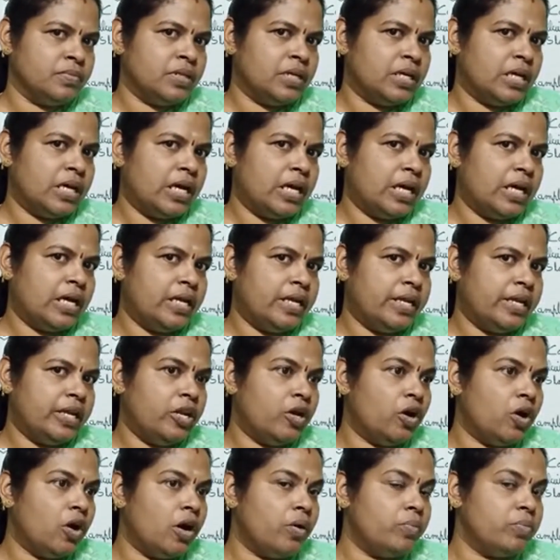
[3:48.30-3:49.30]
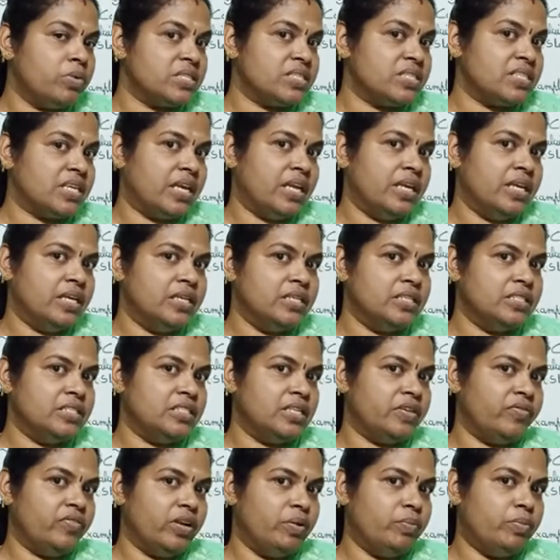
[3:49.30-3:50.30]
And enormous energy
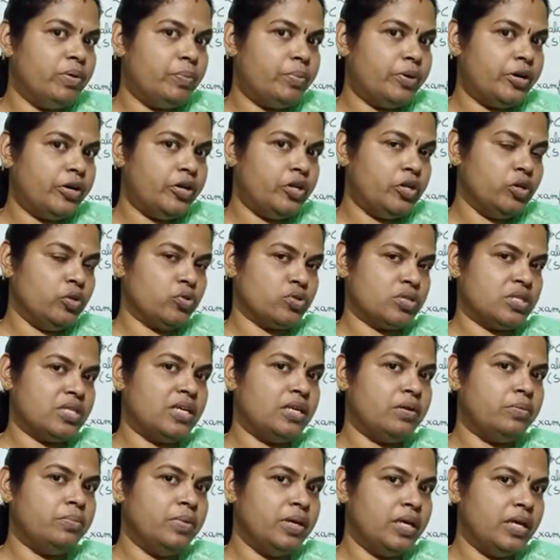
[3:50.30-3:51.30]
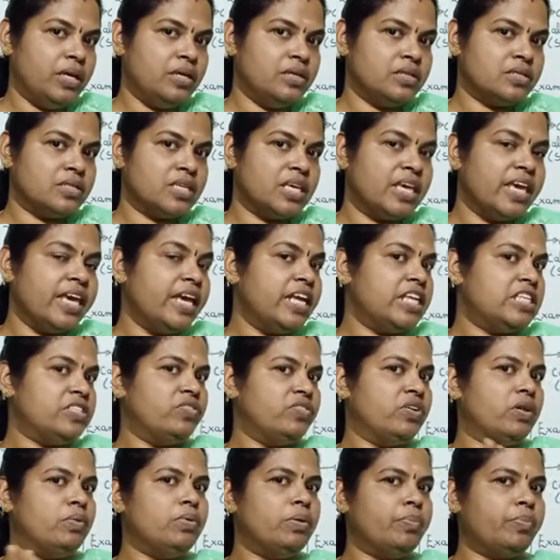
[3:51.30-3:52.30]
will be produced. That means heat will
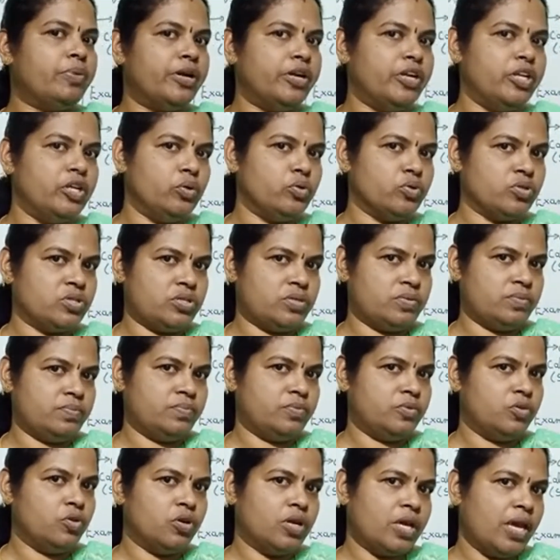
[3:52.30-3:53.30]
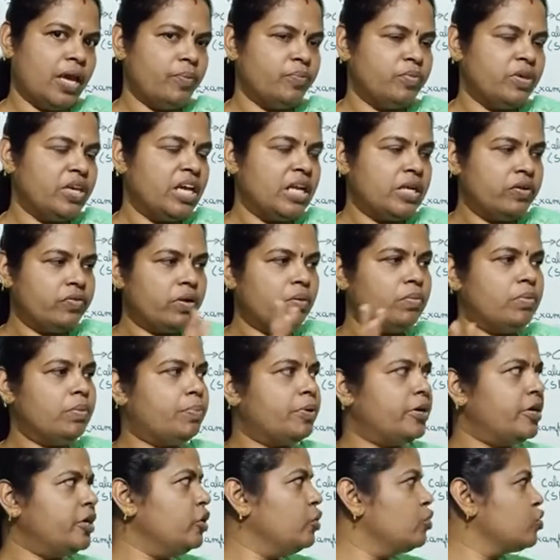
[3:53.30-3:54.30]
be produced. Okay? Heat will be
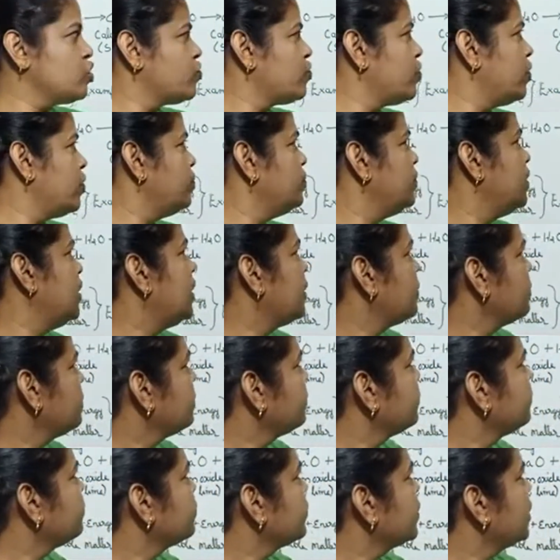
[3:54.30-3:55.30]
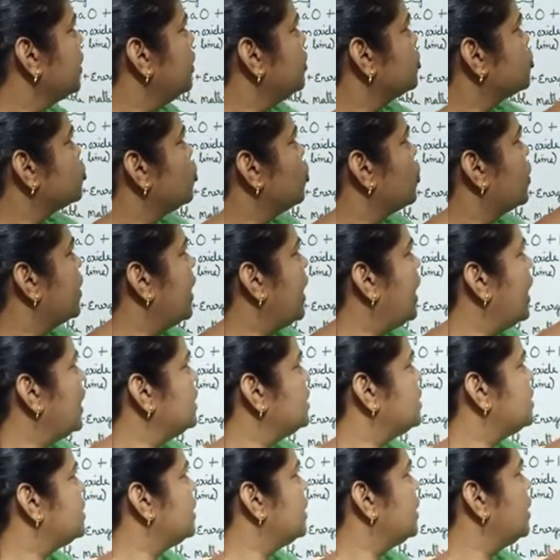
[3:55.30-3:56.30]
produced from there. So,
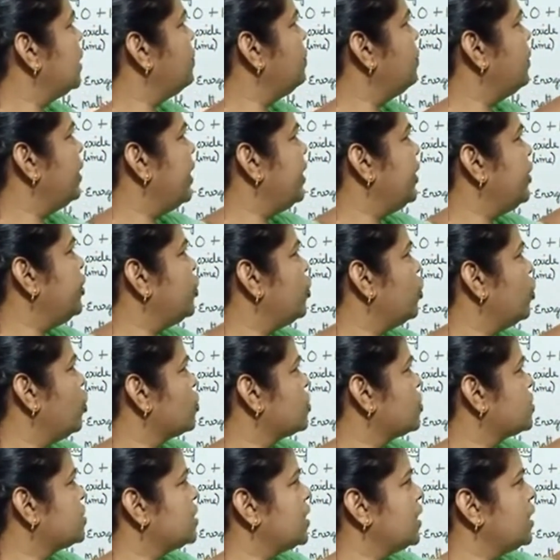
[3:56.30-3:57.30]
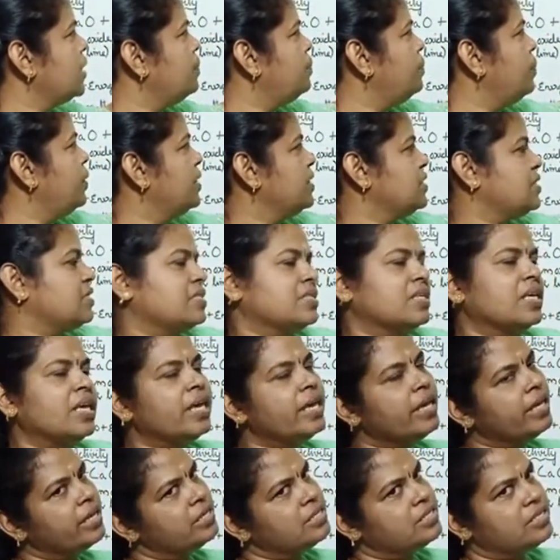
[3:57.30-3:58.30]
calcium hydroxide plus
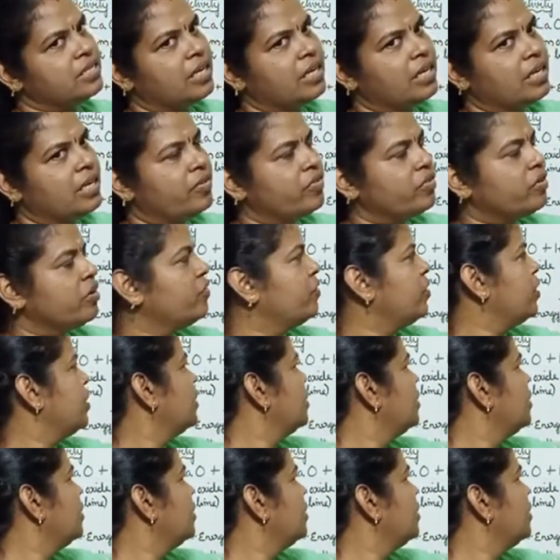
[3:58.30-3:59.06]
heat I have given.